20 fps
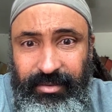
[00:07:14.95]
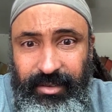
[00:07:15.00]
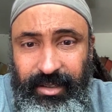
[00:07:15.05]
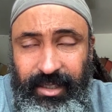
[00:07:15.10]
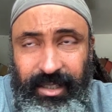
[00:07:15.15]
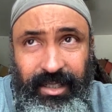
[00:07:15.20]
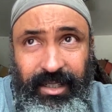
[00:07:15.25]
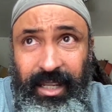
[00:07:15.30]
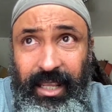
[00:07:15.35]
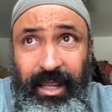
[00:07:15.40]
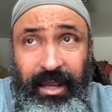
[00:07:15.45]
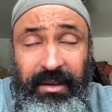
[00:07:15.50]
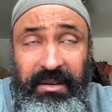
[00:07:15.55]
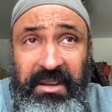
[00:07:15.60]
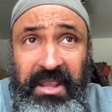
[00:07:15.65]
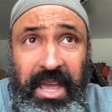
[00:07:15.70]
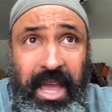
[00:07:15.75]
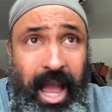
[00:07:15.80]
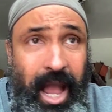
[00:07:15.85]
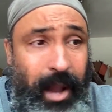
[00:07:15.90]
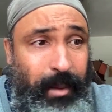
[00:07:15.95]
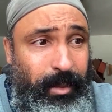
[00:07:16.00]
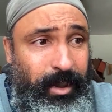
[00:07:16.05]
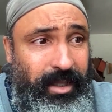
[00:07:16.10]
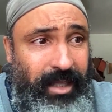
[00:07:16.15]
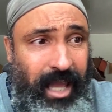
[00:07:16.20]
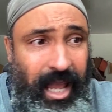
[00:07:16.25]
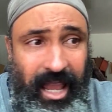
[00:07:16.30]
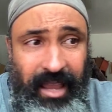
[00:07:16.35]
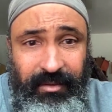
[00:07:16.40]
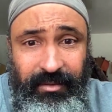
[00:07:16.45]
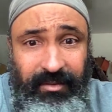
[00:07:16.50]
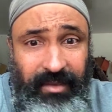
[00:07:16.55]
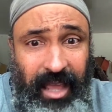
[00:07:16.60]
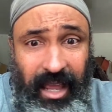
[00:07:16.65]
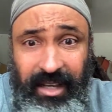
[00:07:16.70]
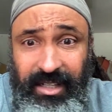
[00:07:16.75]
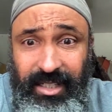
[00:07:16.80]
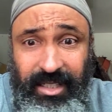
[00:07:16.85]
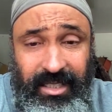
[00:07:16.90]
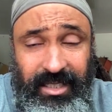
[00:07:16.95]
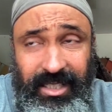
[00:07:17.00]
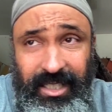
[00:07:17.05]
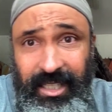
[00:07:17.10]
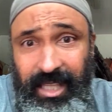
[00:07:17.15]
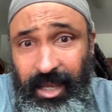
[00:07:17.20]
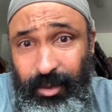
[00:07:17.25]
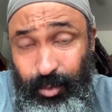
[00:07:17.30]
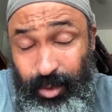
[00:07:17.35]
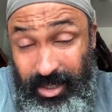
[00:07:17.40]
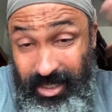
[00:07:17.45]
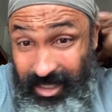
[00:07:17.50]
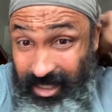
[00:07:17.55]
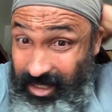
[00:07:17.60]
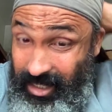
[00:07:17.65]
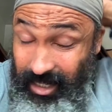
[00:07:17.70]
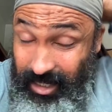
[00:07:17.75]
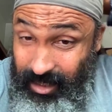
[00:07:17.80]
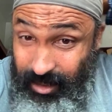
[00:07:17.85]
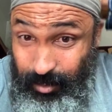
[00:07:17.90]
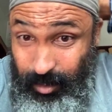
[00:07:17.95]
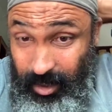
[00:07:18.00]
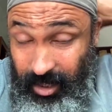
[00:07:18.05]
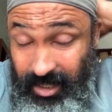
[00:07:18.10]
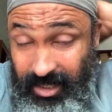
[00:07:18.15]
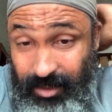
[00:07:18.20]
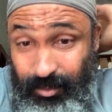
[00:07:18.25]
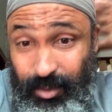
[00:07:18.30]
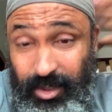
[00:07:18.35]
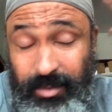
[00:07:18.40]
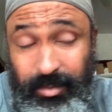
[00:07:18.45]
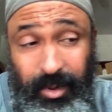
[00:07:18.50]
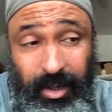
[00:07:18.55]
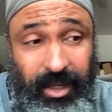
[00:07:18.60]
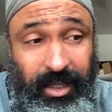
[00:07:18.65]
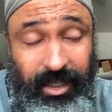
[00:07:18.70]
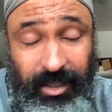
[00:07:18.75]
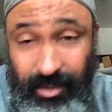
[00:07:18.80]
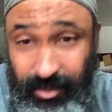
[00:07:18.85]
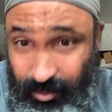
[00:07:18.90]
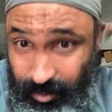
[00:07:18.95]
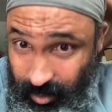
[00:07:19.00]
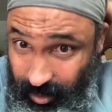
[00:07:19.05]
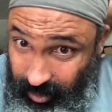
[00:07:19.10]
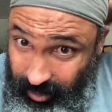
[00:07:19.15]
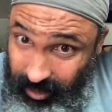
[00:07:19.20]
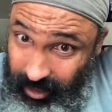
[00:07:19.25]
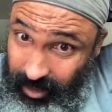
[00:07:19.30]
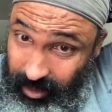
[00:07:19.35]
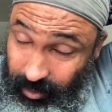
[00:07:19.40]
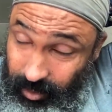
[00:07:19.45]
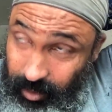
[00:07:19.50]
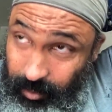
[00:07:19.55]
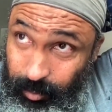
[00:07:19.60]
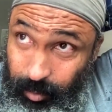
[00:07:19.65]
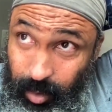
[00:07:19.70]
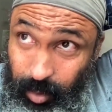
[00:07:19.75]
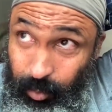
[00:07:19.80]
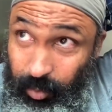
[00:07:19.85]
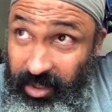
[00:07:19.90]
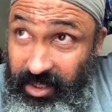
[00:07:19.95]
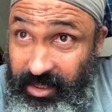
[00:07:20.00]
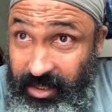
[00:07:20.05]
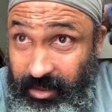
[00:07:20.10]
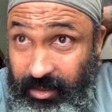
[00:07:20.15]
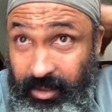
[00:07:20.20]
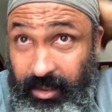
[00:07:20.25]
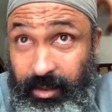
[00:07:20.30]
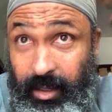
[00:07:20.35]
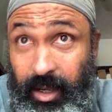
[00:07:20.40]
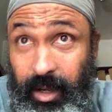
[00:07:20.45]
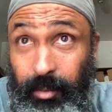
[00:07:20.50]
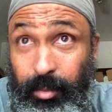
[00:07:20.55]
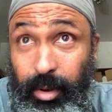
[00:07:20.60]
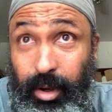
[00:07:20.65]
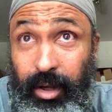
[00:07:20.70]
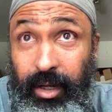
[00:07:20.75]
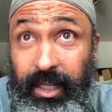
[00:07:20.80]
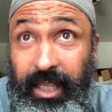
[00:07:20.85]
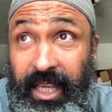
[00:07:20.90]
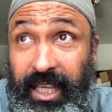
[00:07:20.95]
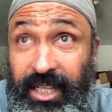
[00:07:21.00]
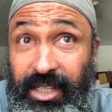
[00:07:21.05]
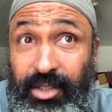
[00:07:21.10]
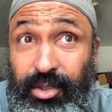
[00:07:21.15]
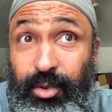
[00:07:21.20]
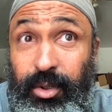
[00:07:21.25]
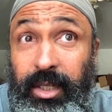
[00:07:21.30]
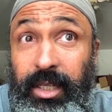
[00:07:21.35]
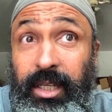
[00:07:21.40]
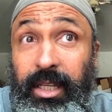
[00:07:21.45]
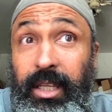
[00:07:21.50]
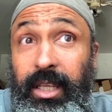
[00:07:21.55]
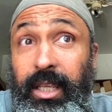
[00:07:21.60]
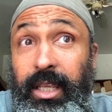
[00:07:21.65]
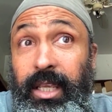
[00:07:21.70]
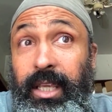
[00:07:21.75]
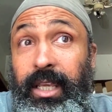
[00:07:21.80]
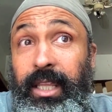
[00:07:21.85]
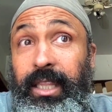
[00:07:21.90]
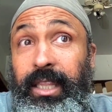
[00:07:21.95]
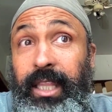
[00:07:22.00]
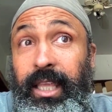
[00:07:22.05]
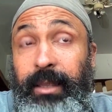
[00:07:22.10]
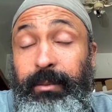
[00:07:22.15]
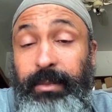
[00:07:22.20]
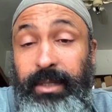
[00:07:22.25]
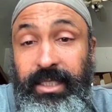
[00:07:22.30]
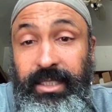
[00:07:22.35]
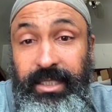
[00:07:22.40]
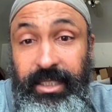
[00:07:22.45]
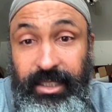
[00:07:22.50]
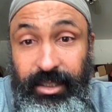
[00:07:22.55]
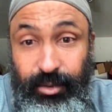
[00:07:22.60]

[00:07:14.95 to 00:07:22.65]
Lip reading: And I just see that recently, and to be honest, I'm responding to again a recent podcast joint that mixed